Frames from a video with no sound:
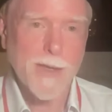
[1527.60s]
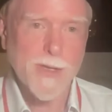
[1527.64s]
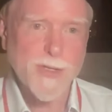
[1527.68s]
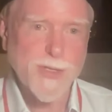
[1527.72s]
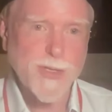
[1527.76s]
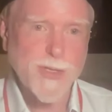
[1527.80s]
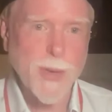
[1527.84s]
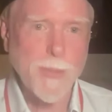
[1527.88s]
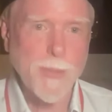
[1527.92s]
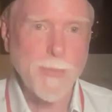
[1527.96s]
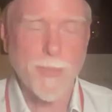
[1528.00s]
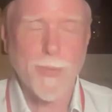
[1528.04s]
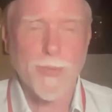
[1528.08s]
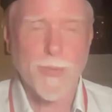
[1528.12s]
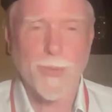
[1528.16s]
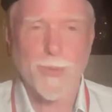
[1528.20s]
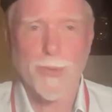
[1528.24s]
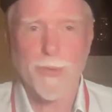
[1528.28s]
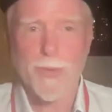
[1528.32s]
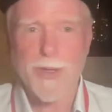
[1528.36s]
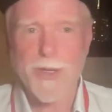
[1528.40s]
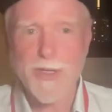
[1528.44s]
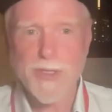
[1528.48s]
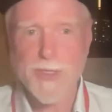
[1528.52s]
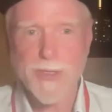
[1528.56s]

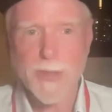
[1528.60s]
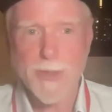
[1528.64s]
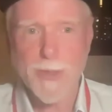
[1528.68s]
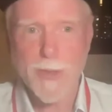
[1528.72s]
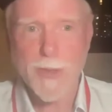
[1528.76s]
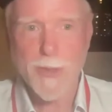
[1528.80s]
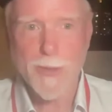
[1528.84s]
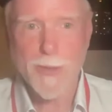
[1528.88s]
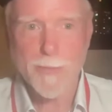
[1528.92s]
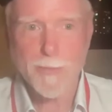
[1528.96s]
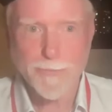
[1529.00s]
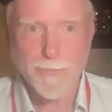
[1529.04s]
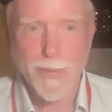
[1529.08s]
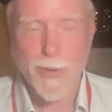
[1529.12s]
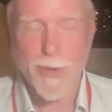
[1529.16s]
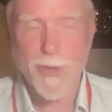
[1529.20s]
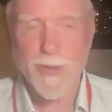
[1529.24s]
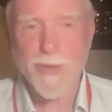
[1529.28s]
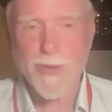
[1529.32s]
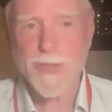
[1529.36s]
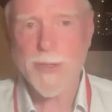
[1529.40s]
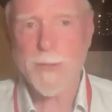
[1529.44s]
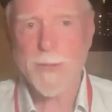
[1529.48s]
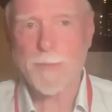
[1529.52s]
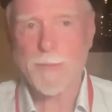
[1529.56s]
symbol, this
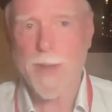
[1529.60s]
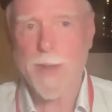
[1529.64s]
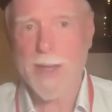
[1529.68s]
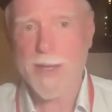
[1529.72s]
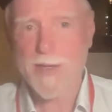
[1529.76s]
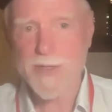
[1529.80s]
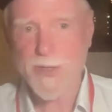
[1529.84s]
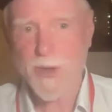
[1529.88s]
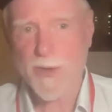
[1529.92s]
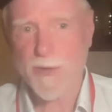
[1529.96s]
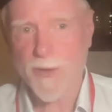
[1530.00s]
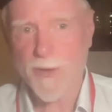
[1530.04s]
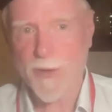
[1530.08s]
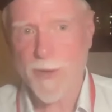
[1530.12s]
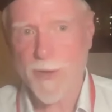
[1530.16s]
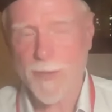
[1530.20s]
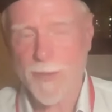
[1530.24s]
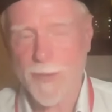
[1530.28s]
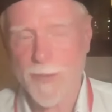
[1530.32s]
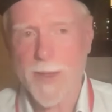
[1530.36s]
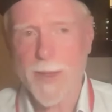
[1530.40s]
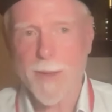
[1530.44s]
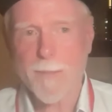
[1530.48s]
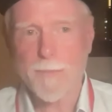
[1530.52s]
person, and so forth.